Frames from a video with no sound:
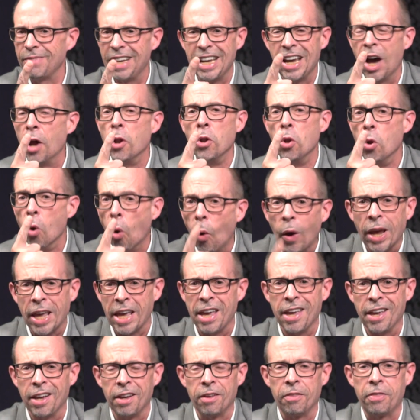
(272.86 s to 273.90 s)

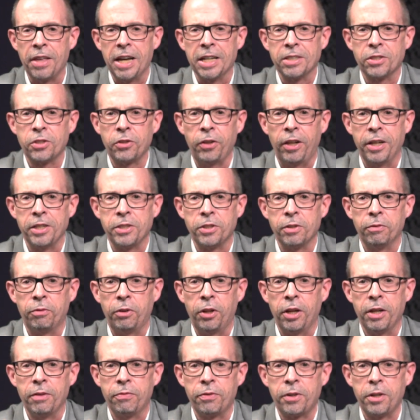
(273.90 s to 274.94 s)
annoying that slice of
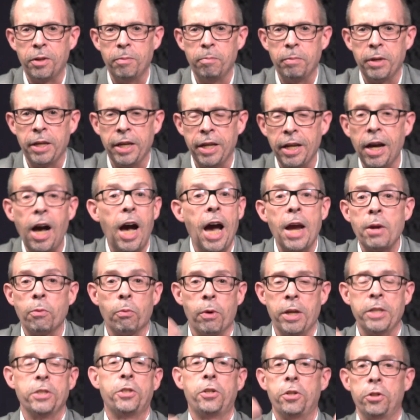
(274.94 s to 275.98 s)
life can be. I
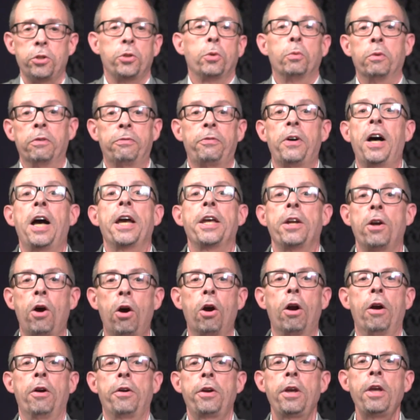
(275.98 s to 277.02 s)
raised it to a fine
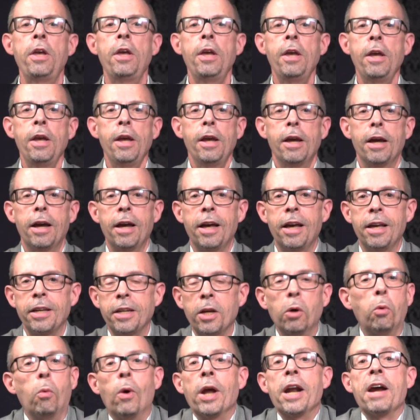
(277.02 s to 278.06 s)
art. You
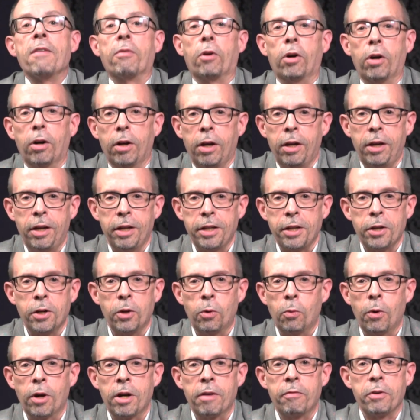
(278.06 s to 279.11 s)
know, whatever. You know,
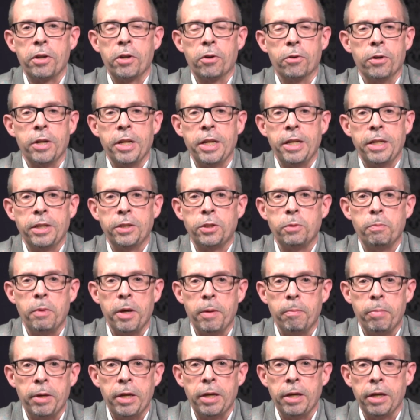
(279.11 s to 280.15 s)
whatever your needs
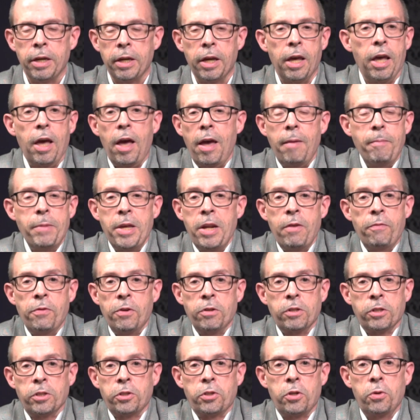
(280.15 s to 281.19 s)
may be. I mean, if
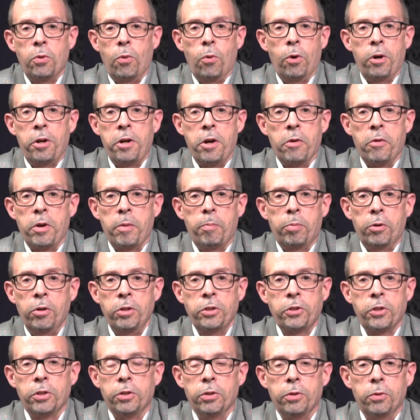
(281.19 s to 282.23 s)
you're just an ordinary
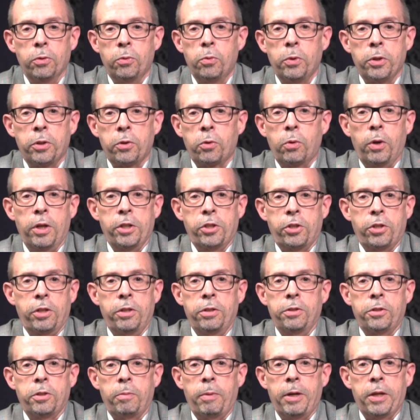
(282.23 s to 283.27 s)
person with
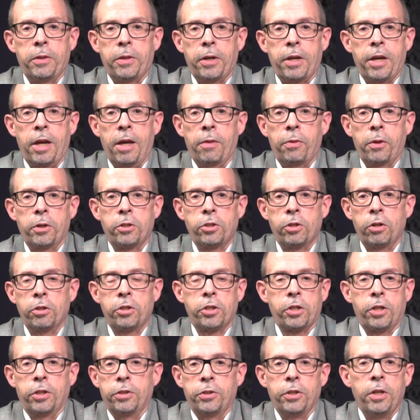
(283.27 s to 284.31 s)
questions about the Catholic
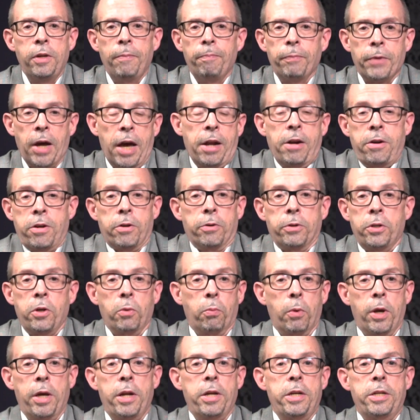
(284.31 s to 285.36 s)
Church, because, I don't know, you
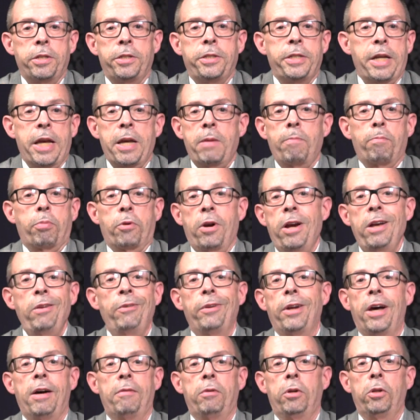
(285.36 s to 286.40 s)
read a Dan Brown
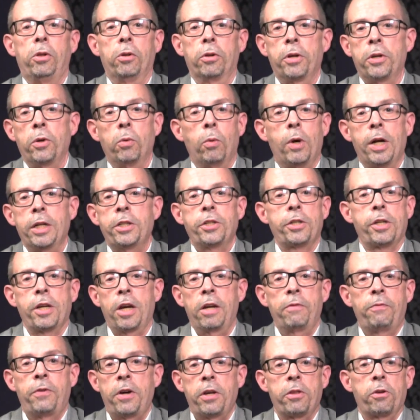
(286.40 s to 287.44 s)
novel, or you watched
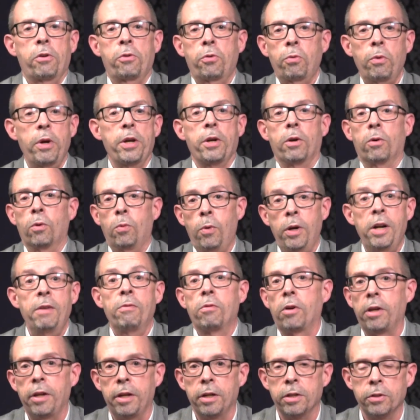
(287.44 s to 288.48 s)
Godfather 3, or
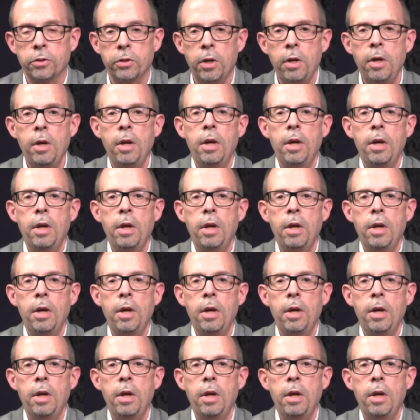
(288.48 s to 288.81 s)
whatever it is,